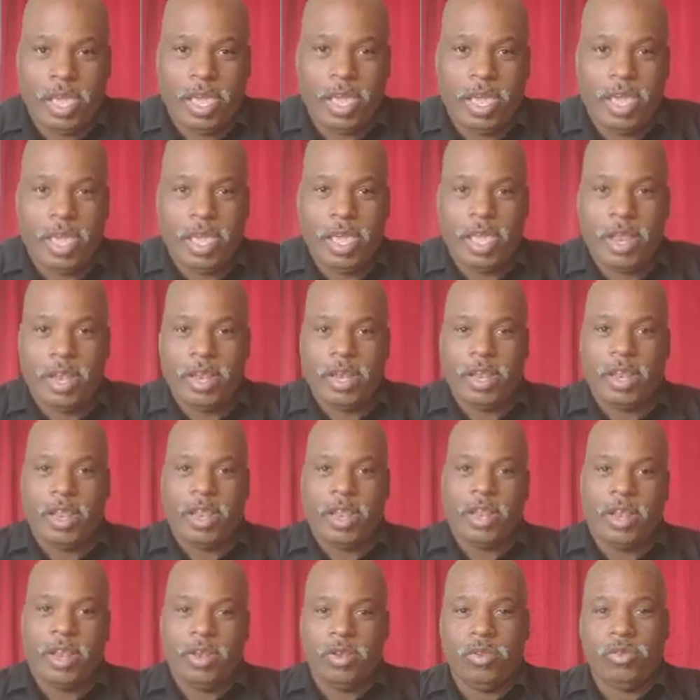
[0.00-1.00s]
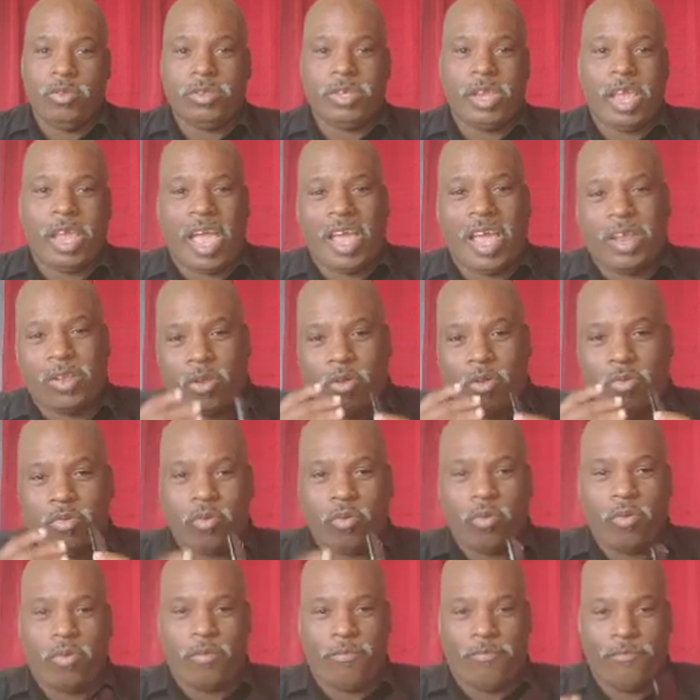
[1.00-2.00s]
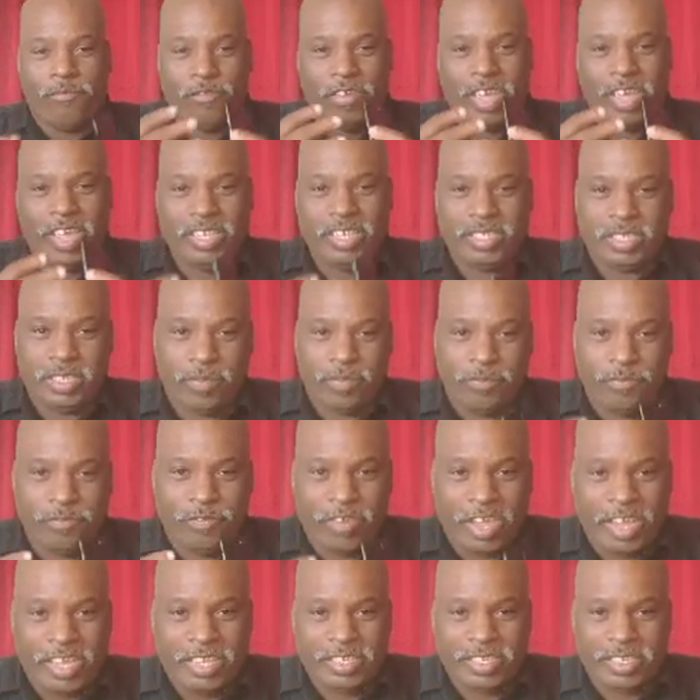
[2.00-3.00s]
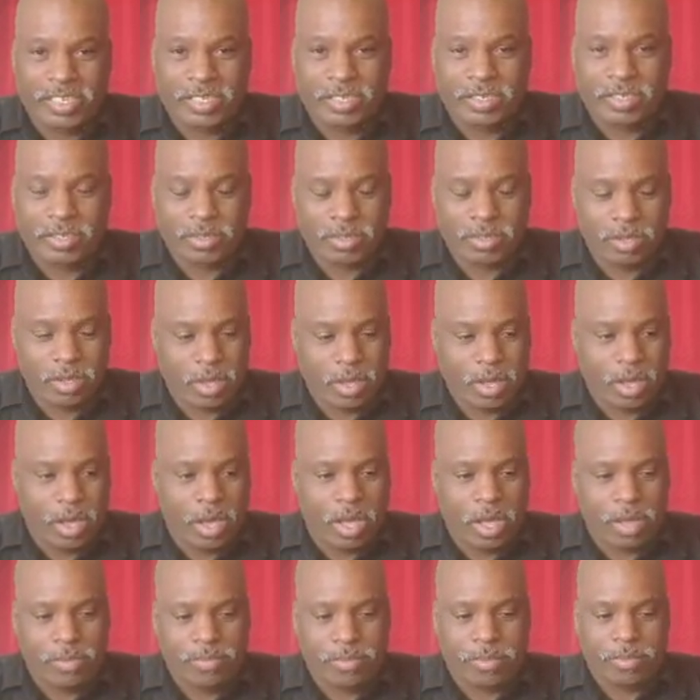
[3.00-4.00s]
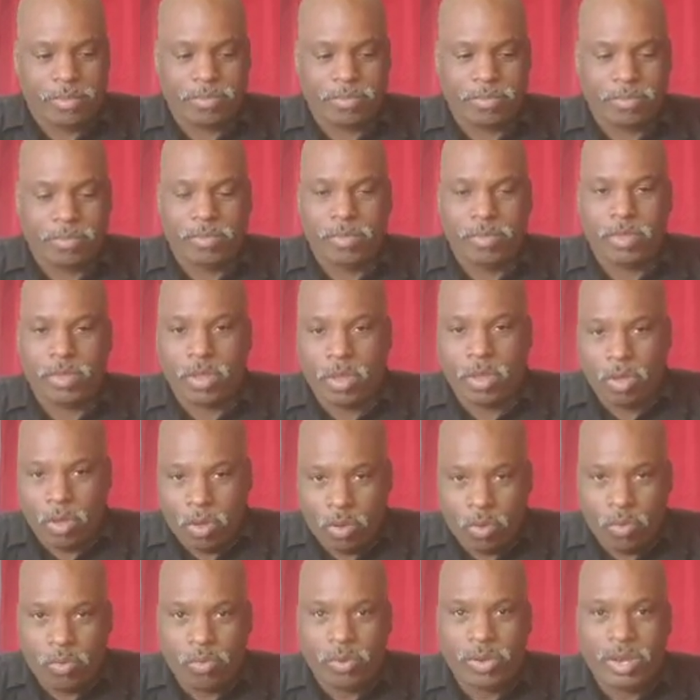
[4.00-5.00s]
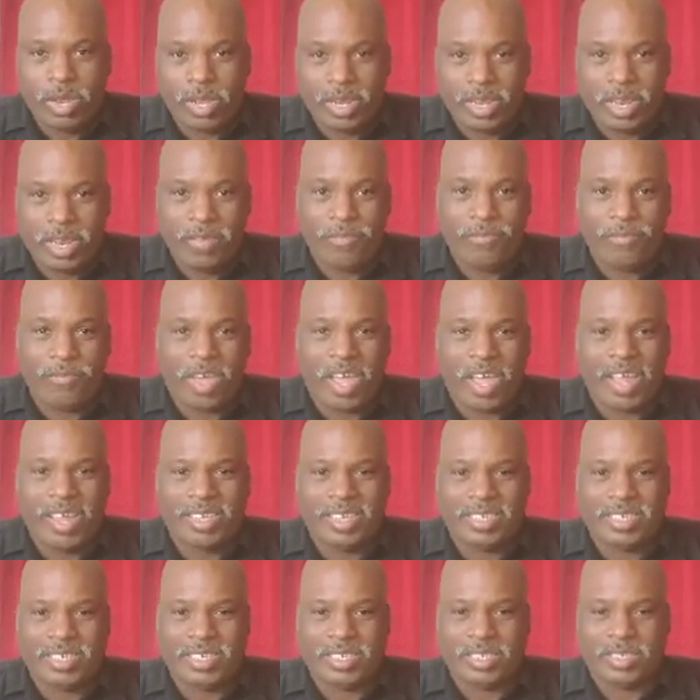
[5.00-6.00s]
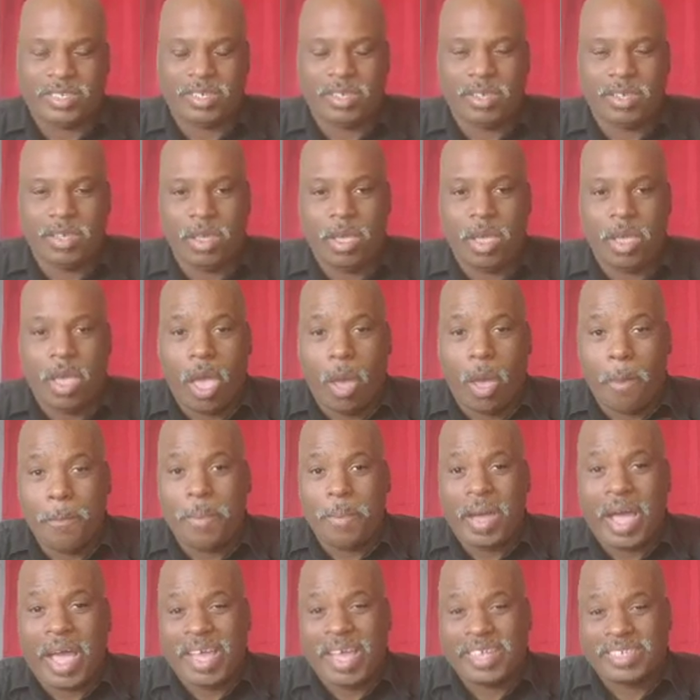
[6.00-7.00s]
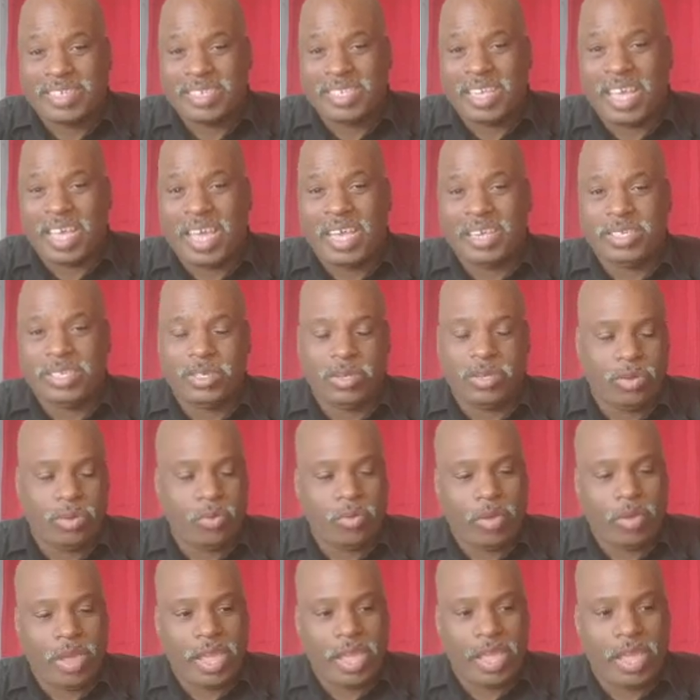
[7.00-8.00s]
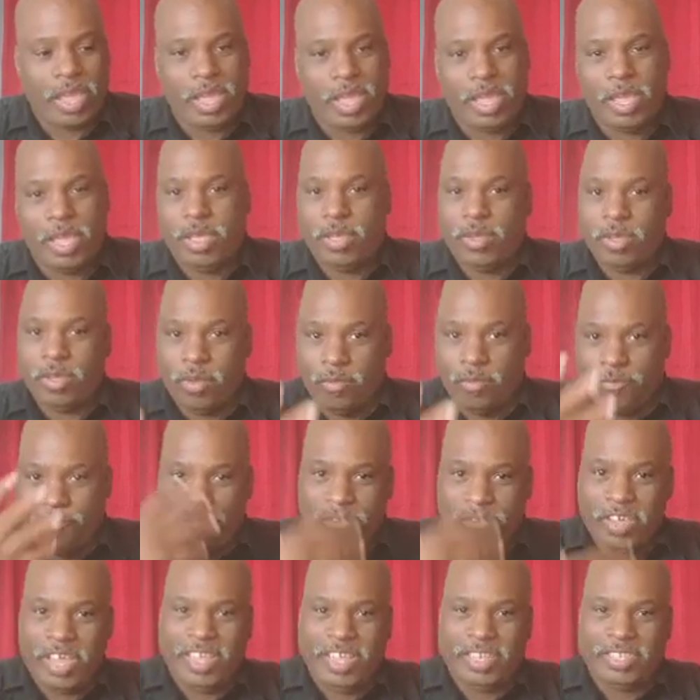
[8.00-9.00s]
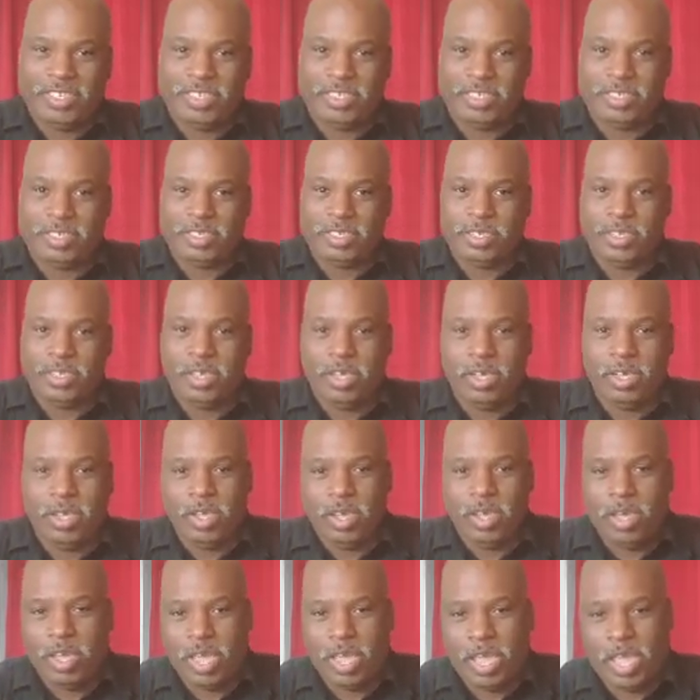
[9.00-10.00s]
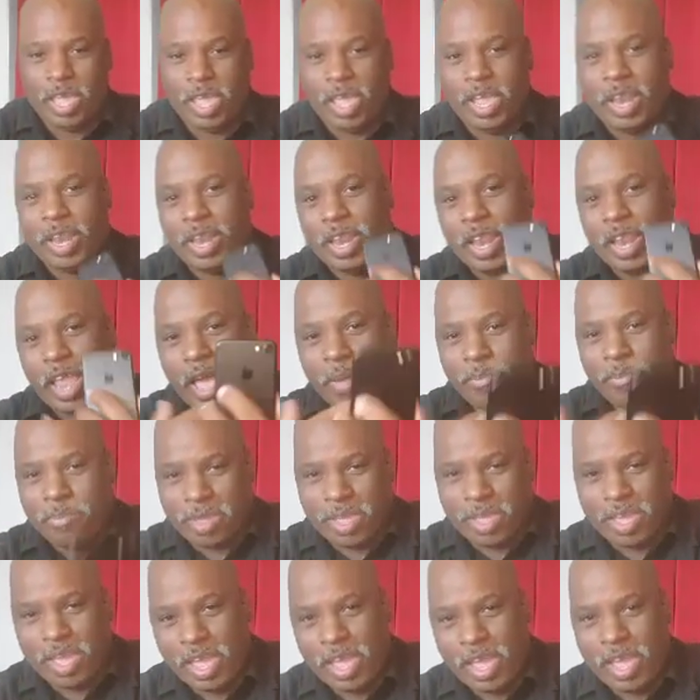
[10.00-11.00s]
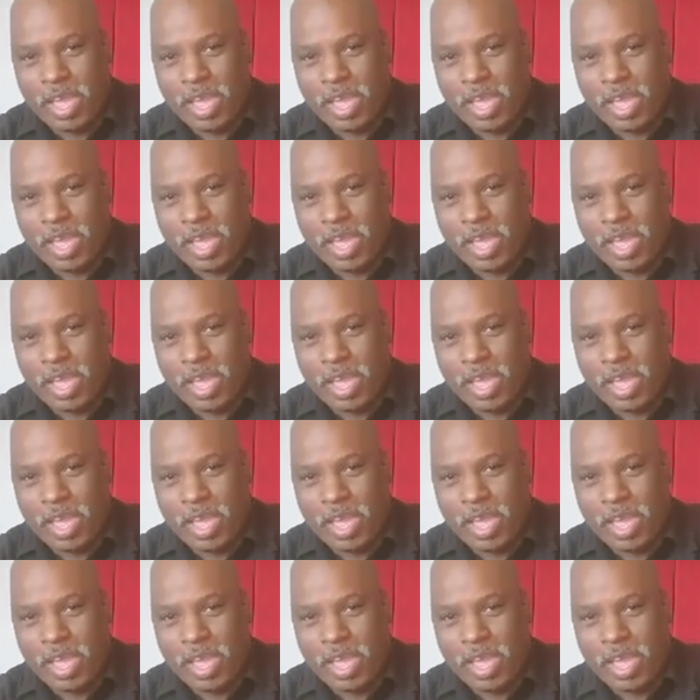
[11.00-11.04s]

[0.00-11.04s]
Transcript: And usually I don't do a face-to-face up on the device, but I decided to do a face and not